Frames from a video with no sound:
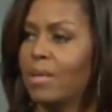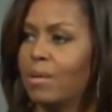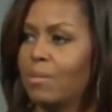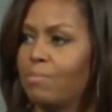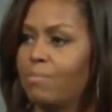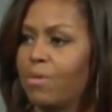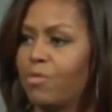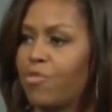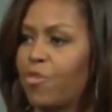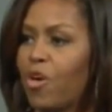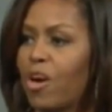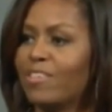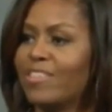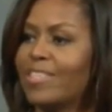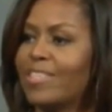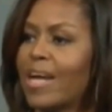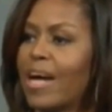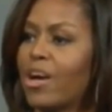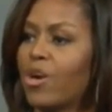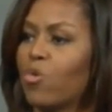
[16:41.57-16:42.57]
but for our
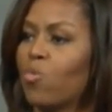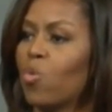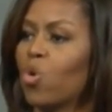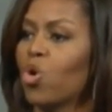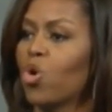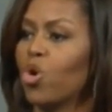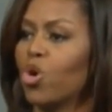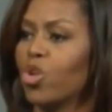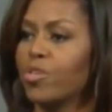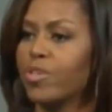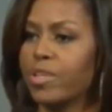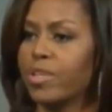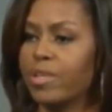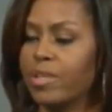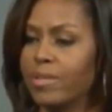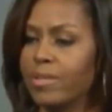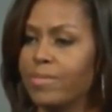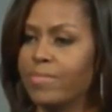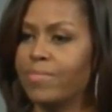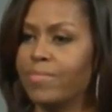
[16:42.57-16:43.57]
entire world.
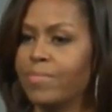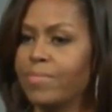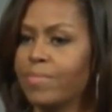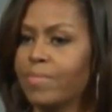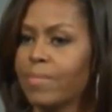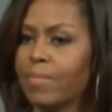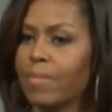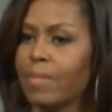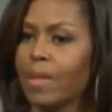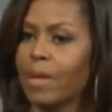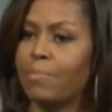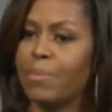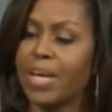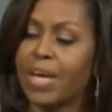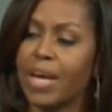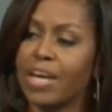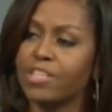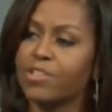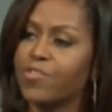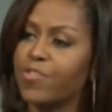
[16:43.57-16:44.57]

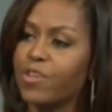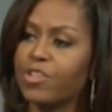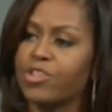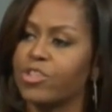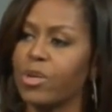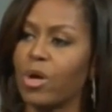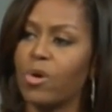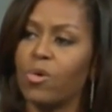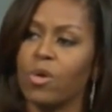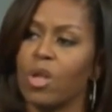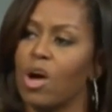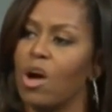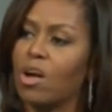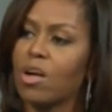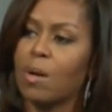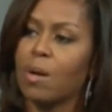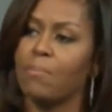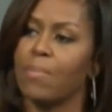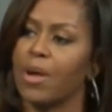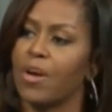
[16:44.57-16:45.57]
Because for so
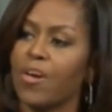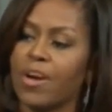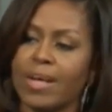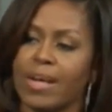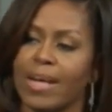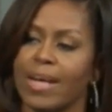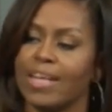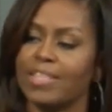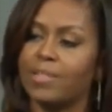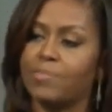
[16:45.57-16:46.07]
long, America has